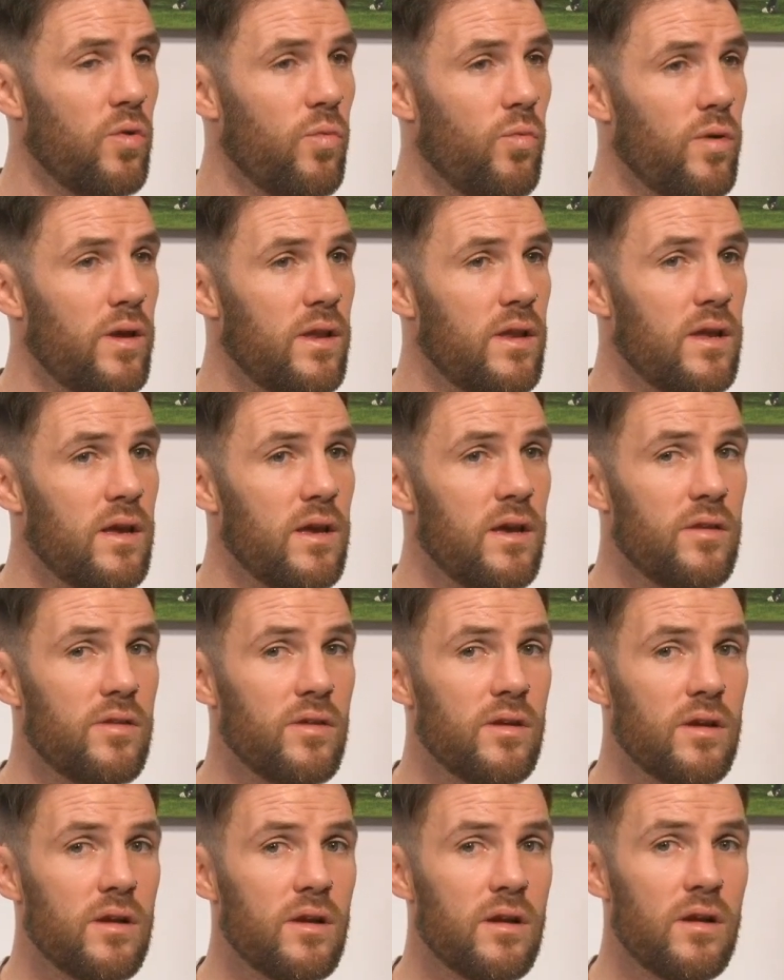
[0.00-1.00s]
We need
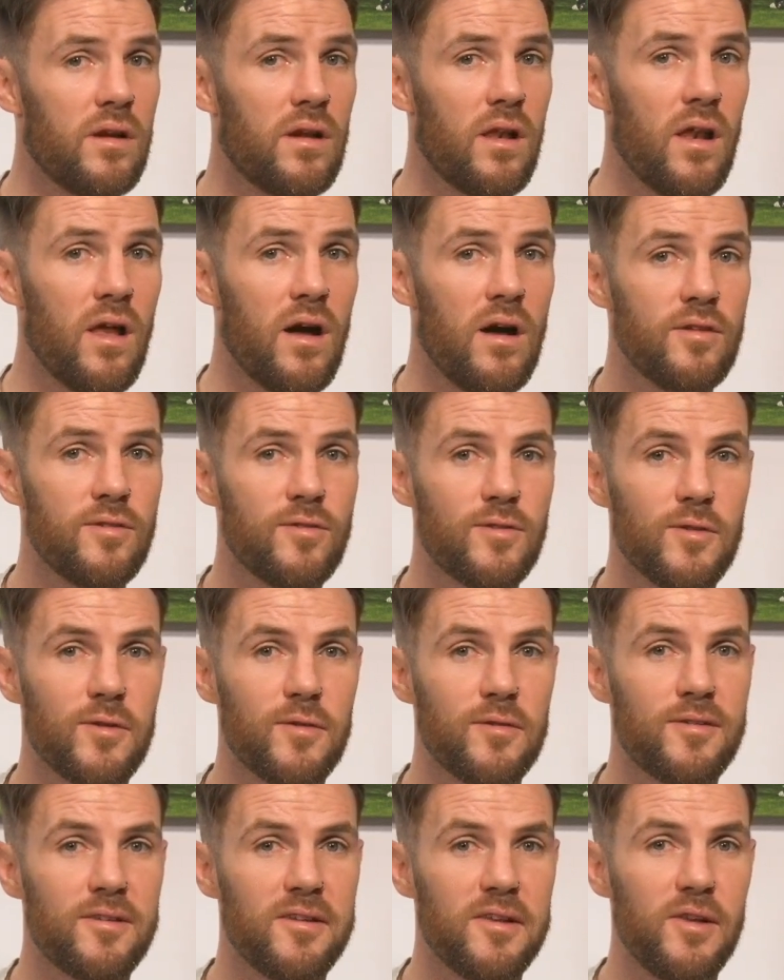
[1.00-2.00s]

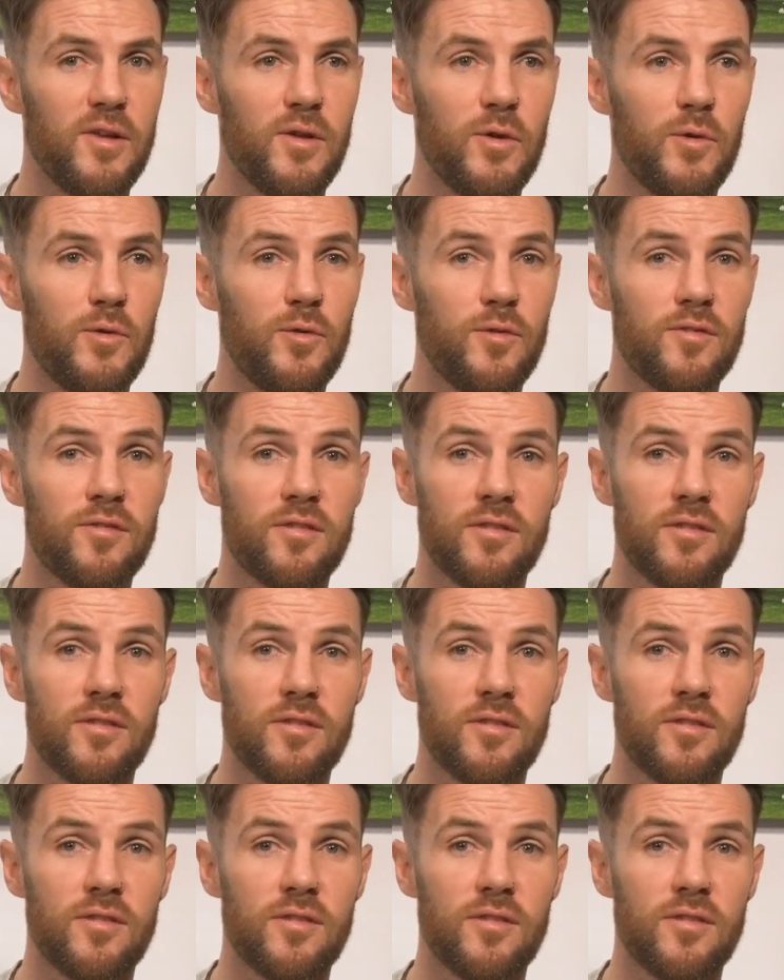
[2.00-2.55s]
Gloucester to lose